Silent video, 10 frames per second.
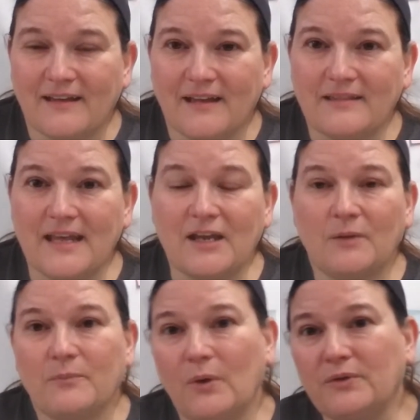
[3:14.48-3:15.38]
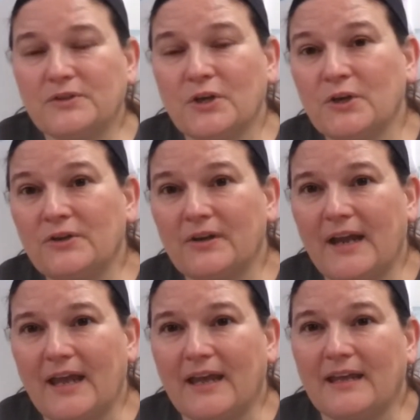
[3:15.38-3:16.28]
They can both turn their
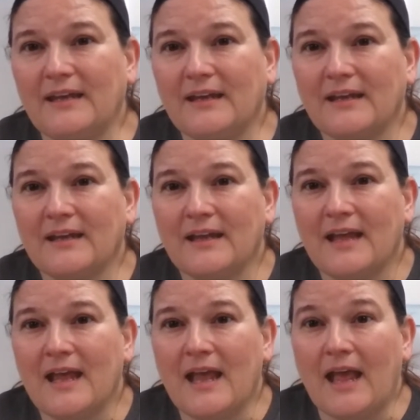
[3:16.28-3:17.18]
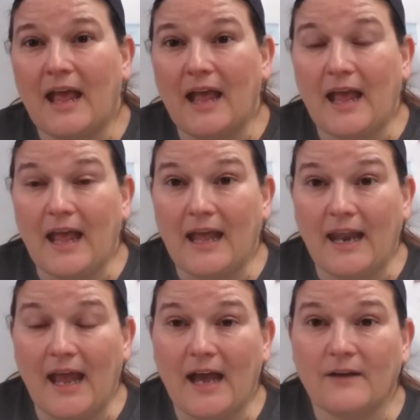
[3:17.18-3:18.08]
head and
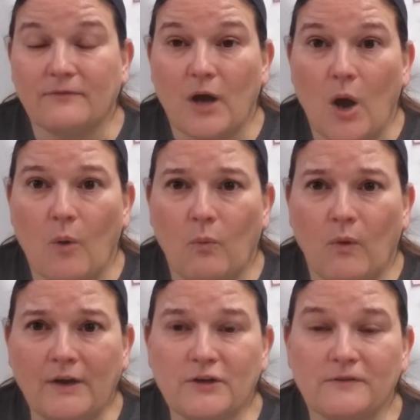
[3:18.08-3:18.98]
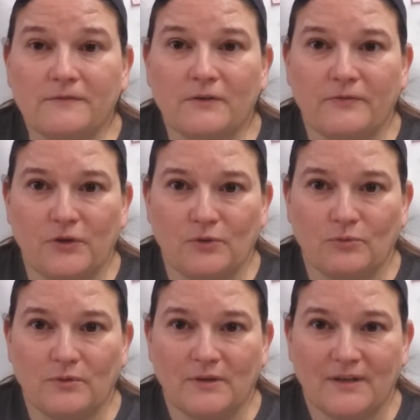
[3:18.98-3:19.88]
have a wonderful
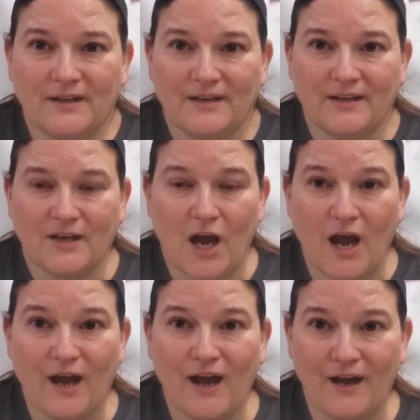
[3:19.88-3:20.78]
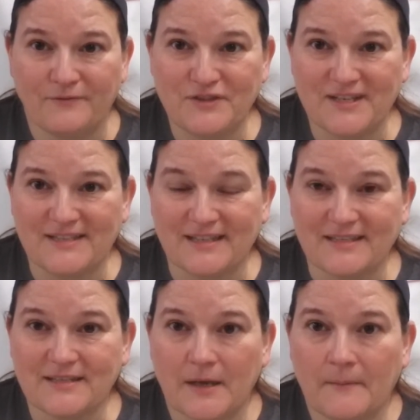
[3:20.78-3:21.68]
view of Jesus.